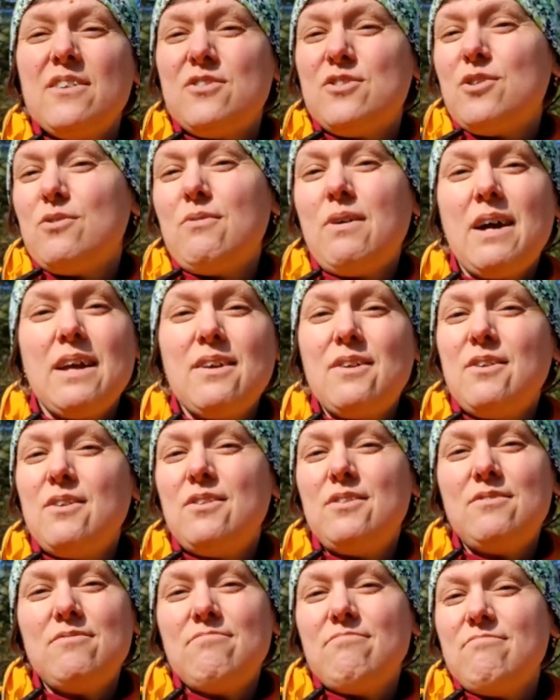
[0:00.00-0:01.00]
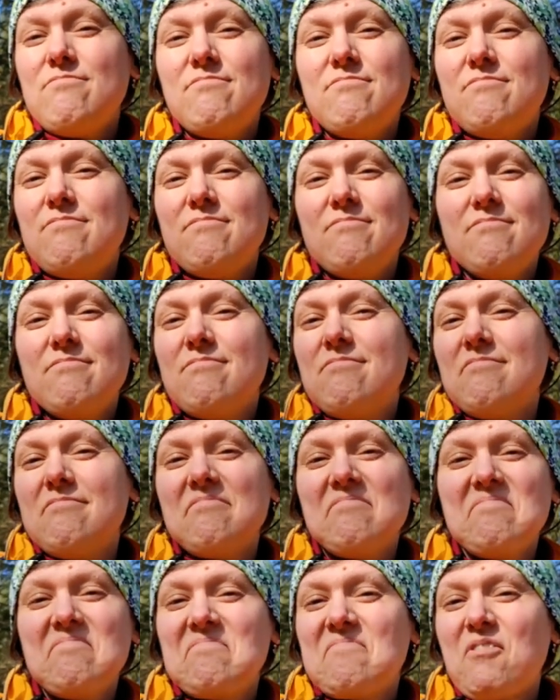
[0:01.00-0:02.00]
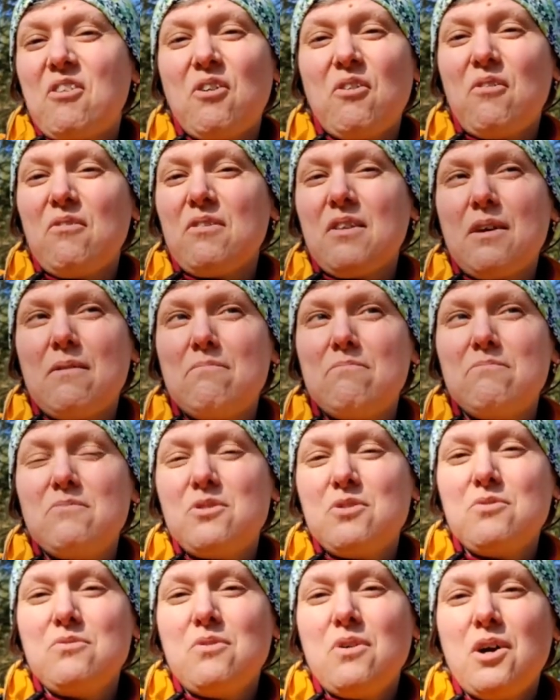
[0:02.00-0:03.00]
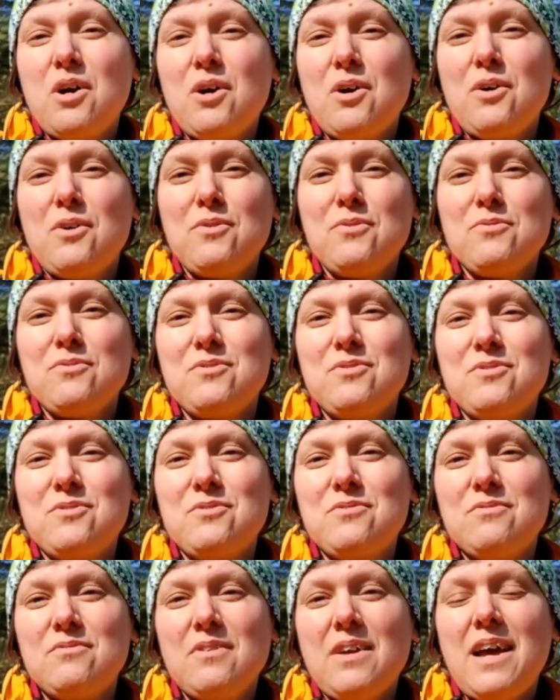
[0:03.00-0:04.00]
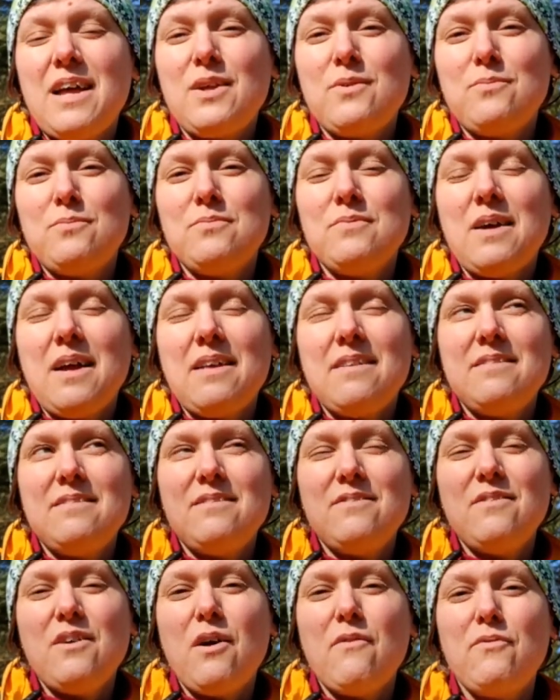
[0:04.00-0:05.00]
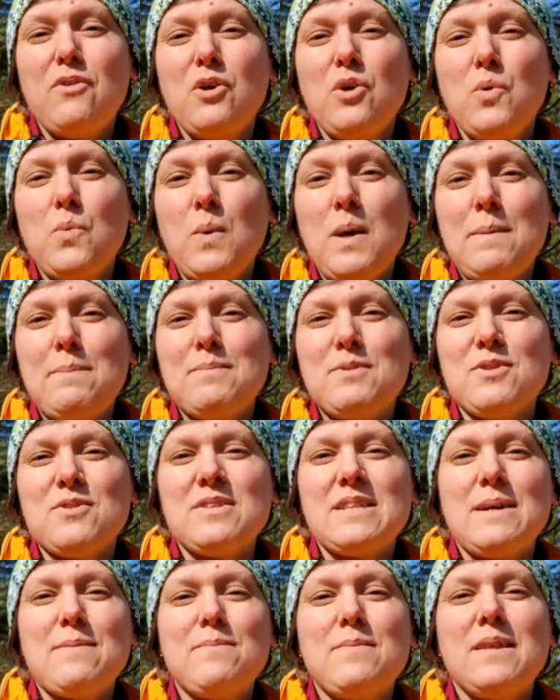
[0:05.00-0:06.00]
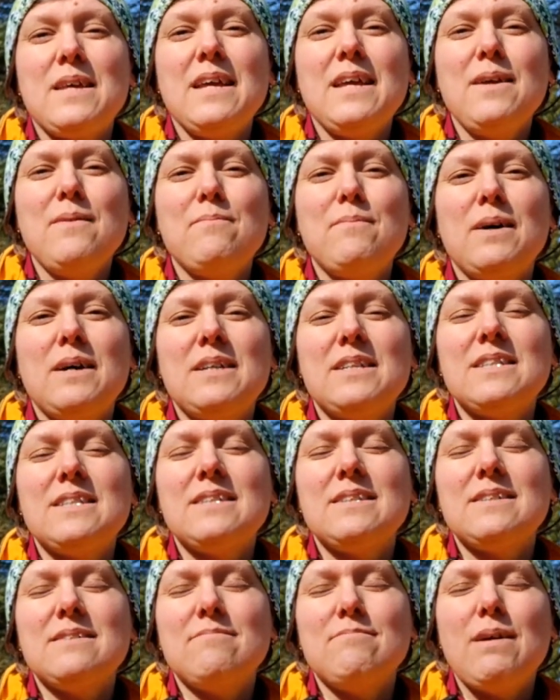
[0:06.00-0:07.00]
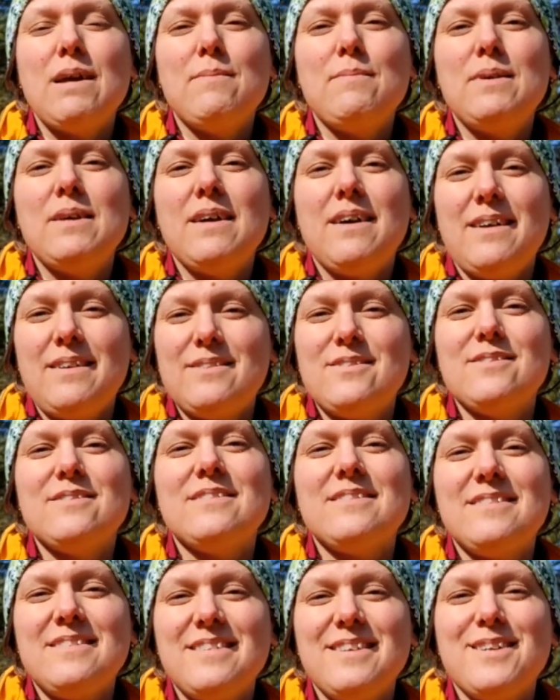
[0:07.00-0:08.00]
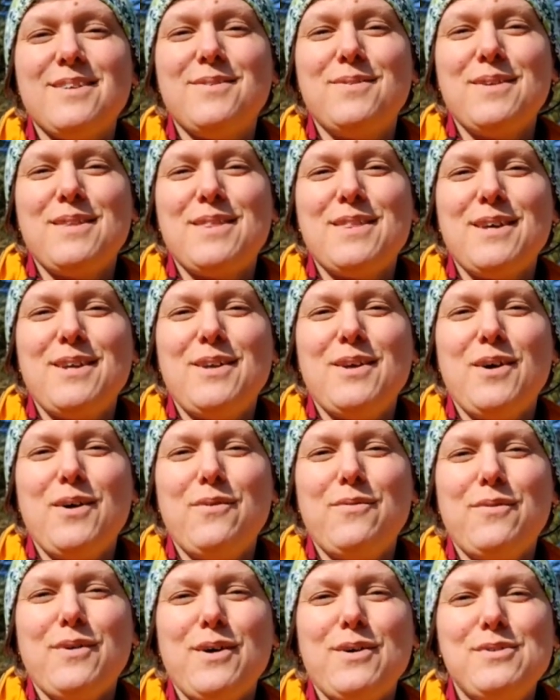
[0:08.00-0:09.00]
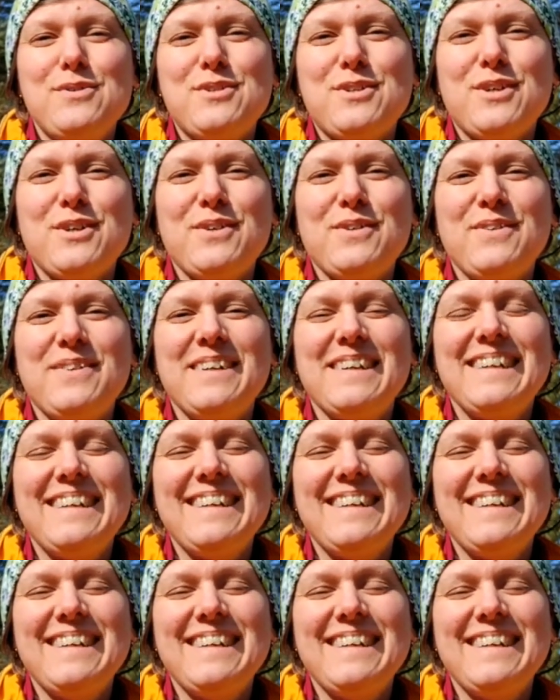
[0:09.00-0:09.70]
So I could call them 2 HOs and a few whips or something, but maybe I'll just stick with the no faux show.